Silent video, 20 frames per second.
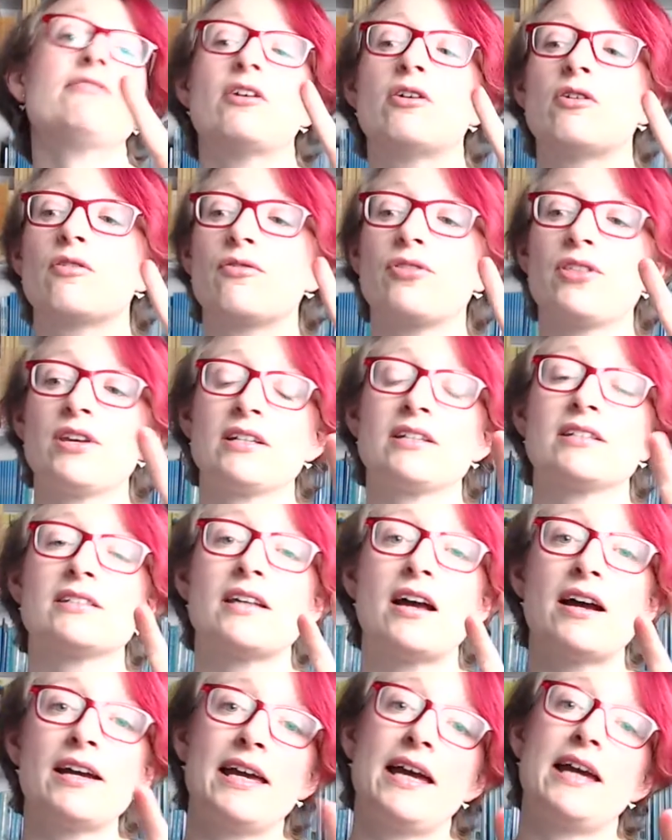of things
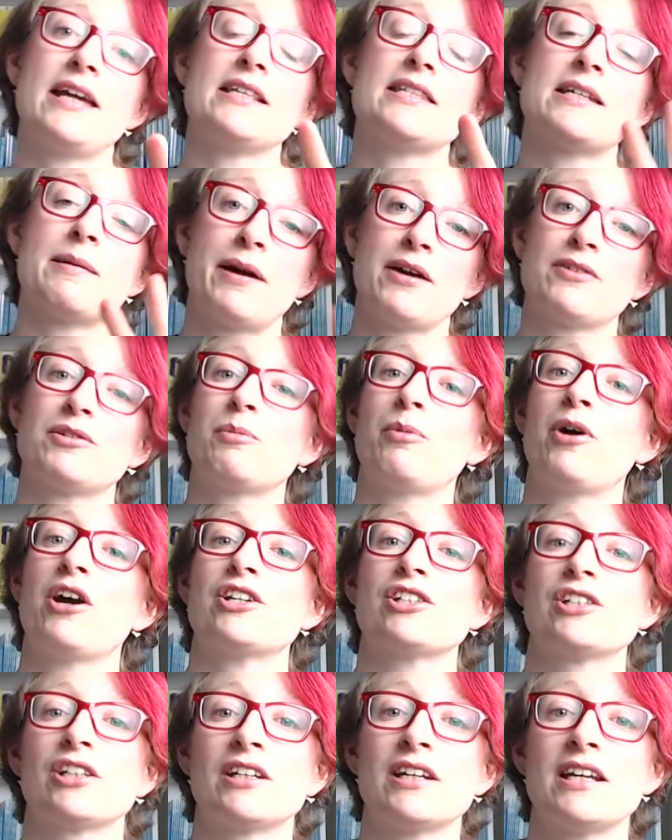I hate about
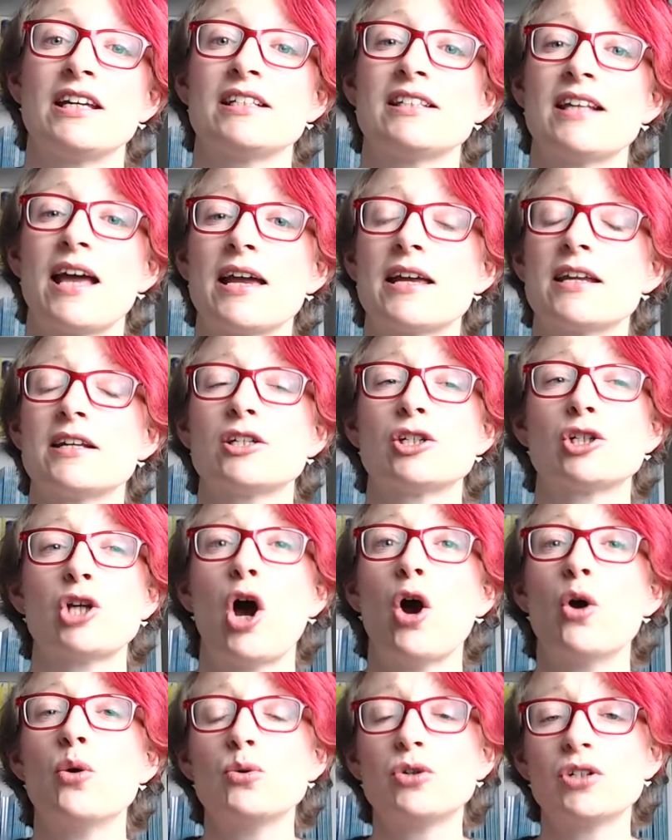depression is that it
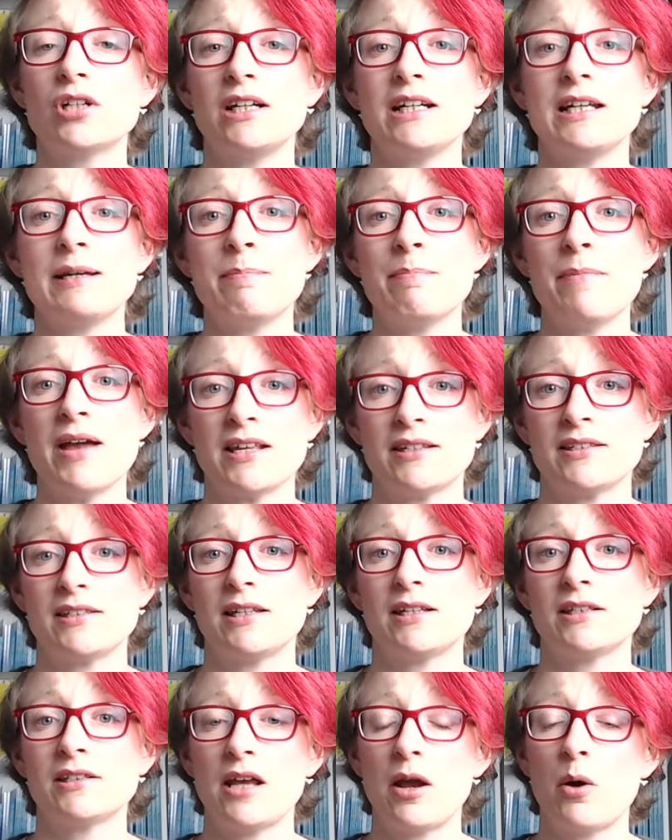totally
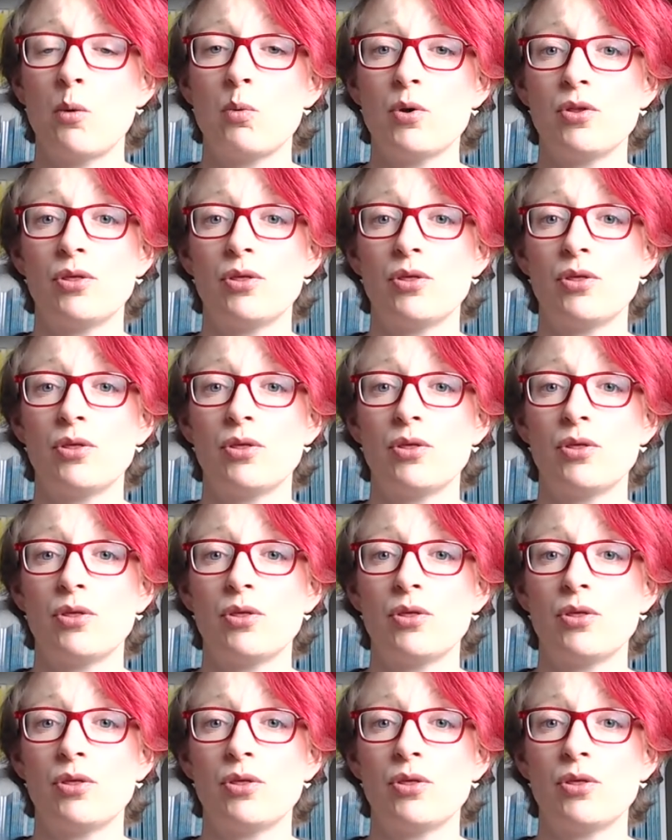messes with